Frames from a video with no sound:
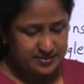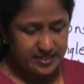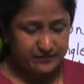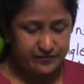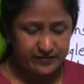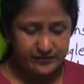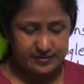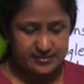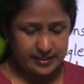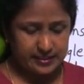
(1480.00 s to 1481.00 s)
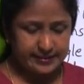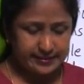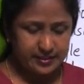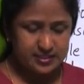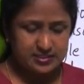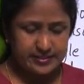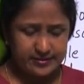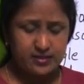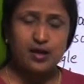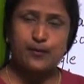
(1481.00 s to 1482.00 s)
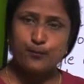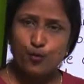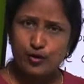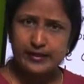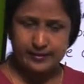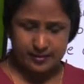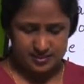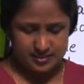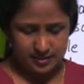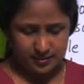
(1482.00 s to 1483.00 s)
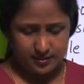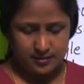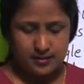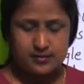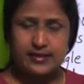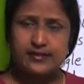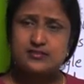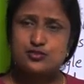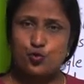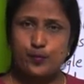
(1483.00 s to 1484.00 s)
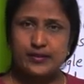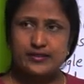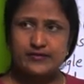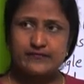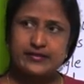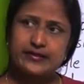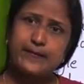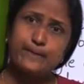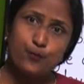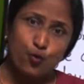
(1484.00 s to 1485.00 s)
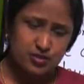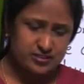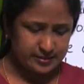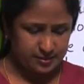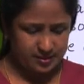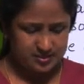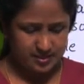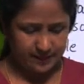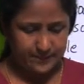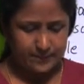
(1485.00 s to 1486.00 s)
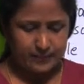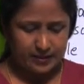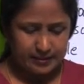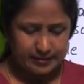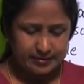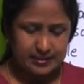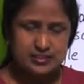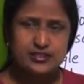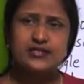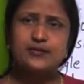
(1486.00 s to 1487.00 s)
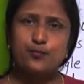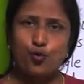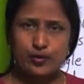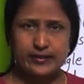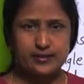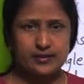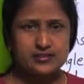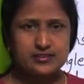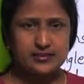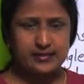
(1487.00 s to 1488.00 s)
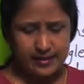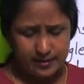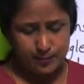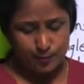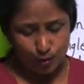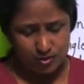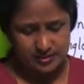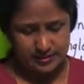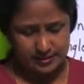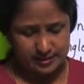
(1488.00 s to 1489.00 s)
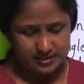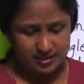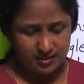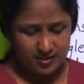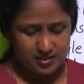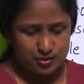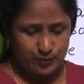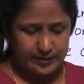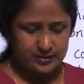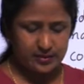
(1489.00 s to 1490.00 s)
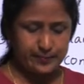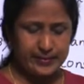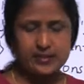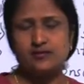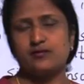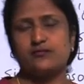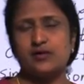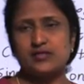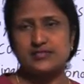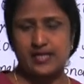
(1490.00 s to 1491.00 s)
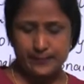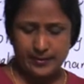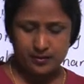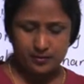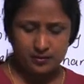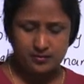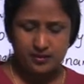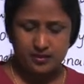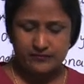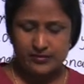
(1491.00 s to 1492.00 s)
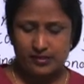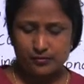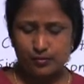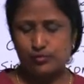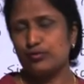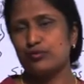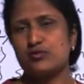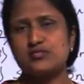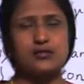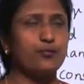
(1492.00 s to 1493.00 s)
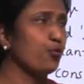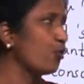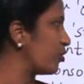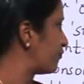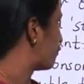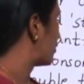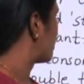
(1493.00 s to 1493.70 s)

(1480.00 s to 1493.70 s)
they have given, see, interesting, more interesting, then superlative degree, most interesting, intelligent, more intelligent, and most intelligent. So when the big words are bigger, we are going to use more for